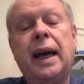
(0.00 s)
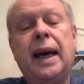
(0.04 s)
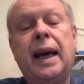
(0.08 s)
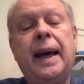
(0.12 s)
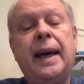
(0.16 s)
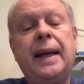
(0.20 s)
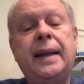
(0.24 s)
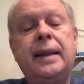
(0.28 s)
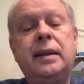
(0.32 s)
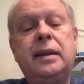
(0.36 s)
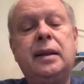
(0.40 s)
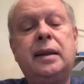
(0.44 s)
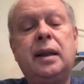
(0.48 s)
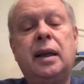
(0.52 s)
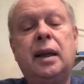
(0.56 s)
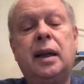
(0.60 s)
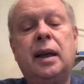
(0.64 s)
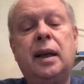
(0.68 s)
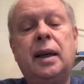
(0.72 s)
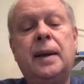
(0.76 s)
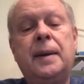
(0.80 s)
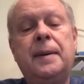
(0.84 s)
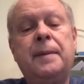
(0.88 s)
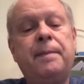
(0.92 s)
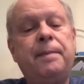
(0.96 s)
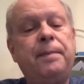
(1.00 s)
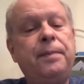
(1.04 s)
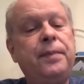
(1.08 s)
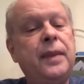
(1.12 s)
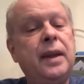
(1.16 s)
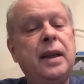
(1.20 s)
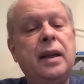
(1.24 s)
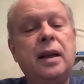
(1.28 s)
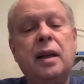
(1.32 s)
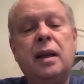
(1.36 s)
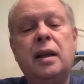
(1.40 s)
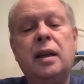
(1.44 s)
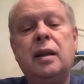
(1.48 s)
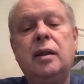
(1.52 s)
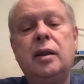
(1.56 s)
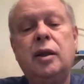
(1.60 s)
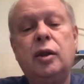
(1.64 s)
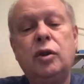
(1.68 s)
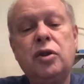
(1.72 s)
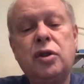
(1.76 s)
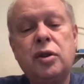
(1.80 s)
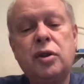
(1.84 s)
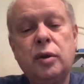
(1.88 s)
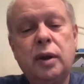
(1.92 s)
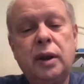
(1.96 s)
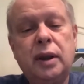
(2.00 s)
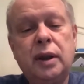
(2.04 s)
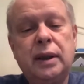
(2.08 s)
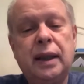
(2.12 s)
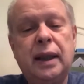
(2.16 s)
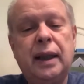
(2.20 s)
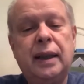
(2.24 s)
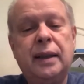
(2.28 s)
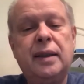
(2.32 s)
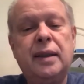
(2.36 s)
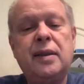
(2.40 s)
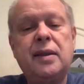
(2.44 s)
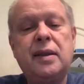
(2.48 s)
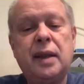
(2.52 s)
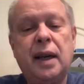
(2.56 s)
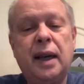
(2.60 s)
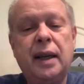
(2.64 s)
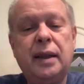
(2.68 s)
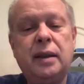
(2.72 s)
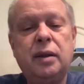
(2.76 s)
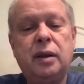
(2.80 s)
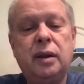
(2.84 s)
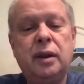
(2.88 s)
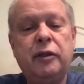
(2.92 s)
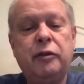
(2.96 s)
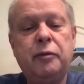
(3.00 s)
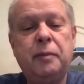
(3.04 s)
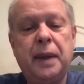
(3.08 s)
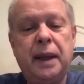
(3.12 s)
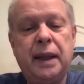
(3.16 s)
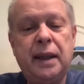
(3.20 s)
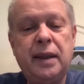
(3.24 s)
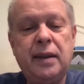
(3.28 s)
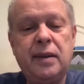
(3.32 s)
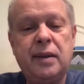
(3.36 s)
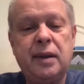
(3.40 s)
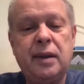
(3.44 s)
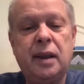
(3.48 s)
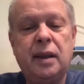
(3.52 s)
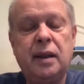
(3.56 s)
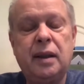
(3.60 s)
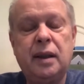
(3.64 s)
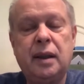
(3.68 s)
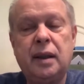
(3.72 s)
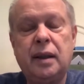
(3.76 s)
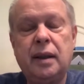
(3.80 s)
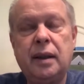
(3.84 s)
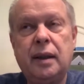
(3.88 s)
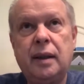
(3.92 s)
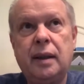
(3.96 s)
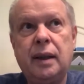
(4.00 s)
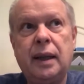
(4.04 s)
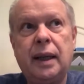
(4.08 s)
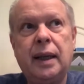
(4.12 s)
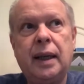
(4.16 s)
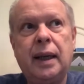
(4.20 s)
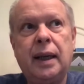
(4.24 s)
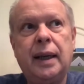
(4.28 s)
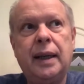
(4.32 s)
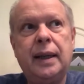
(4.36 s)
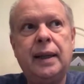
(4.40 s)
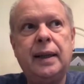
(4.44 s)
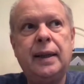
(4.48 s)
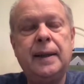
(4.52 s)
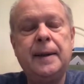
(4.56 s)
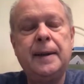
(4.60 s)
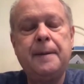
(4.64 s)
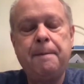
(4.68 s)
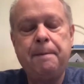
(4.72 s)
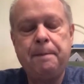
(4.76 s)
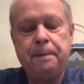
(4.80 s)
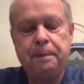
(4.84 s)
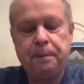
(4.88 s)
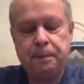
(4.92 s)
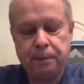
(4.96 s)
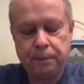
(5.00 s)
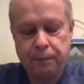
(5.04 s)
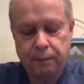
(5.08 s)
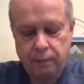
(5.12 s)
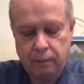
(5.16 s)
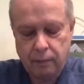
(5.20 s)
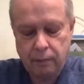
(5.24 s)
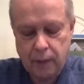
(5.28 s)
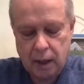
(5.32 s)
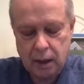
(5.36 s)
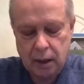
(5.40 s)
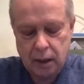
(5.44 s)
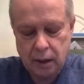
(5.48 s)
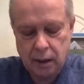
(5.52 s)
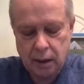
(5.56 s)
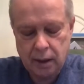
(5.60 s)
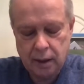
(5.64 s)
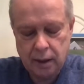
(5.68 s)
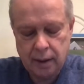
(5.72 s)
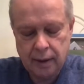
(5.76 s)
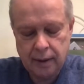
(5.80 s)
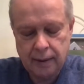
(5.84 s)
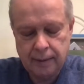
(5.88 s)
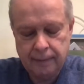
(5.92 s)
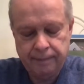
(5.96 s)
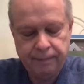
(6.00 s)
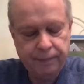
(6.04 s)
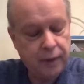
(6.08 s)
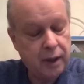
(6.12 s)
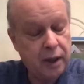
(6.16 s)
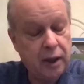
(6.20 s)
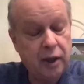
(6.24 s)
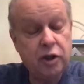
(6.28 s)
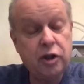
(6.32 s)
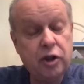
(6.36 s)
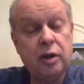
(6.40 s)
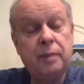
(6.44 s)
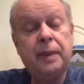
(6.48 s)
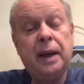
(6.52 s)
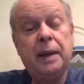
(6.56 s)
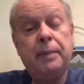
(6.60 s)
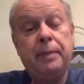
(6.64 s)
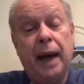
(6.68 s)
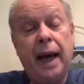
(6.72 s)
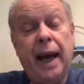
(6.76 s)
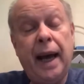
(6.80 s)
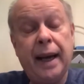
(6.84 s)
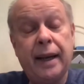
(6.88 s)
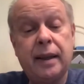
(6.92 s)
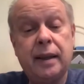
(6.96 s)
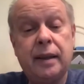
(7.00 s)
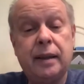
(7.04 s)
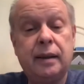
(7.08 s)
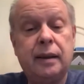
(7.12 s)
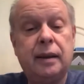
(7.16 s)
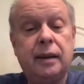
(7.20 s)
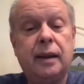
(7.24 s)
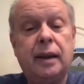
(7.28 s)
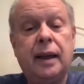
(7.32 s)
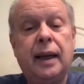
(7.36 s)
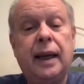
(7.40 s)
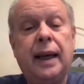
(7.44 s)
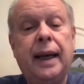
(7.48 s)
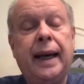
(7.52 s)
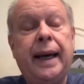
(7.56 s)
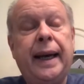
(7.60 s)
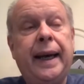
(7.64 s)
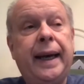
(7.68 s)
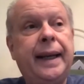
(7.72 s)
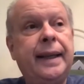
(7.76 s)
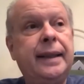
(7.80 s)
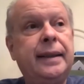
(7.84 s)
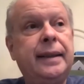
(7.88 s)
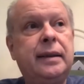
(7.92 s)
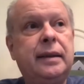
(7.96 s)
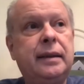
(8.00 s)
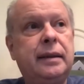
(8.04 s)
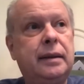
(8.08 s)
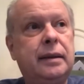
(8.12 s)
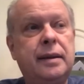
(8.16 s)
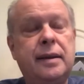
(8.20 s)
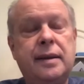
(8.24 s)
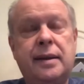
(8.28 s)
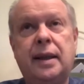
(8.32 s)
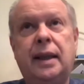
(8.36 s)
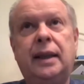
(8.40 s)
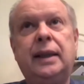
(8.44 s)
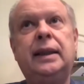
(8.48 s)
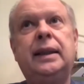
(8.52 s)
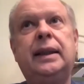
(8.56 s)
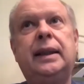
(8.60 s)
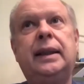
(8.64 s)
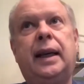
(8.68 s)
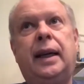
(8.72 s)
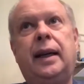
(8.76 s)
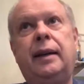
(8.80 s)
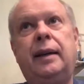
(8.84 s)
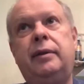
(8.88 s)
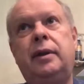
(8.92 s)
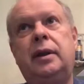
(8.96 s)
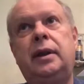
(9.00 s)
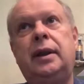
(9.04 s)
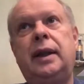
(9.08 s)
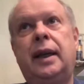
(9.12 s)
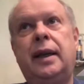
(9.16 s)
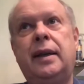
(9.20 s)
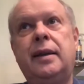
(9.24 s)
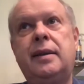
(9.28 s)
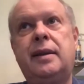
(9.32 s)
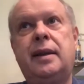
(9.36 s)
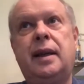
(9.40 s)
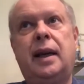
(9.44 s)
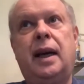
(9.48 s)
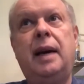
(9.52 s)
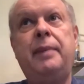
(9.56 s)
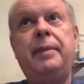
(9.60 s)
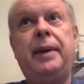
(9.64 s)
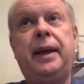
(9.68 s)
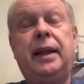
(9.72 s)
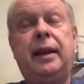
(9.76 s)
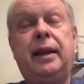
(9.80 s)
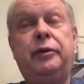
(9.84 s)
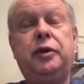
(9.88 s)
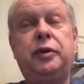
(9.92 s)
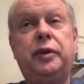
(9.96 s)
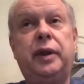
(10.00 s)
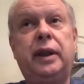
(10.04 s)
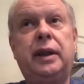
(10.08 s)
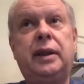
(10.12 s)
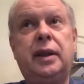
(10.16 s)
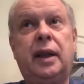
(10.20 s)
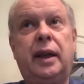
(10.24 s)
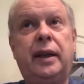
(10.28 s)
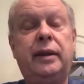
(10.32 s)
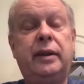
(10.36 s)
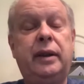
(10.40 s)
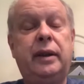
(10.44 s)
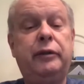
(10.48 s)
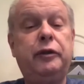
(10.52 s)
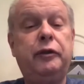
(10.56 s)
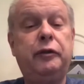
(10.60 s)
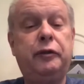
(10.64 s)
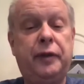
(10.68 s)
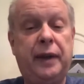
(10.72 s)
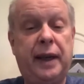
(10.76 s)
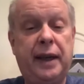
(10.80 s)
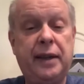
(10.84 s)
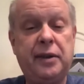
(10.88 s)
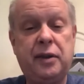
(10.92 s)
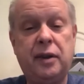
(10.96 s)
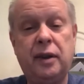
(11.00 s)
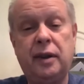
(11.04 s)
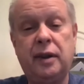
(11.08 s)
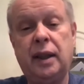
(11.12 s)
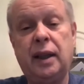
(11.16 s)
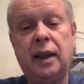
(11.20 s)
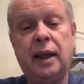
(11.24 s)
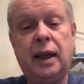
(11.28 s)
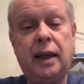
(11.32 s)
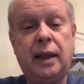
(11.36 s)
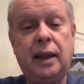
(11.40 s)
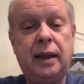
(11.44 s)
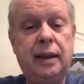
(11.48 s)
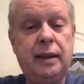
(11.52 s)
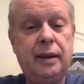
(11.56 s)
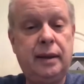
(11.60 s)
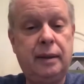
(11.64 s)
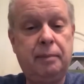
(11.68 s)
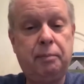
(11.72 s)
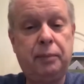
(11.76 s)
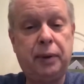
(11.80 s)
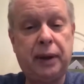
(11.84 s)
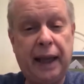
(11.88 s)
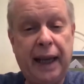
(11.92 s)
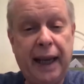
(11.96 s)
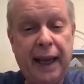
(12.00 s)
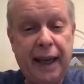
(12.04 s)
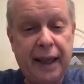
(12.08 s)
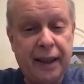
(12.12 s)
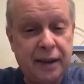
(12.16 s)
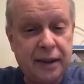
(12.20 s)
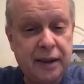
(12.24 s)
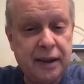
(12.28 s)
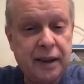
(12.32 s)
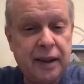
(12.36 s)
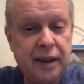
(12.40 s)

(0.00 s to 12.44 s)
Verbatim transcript: And uh, no sooner did I decide to leave medicine than I um, injured my back. And suddenly I realized I might have to retire even faster than I planned.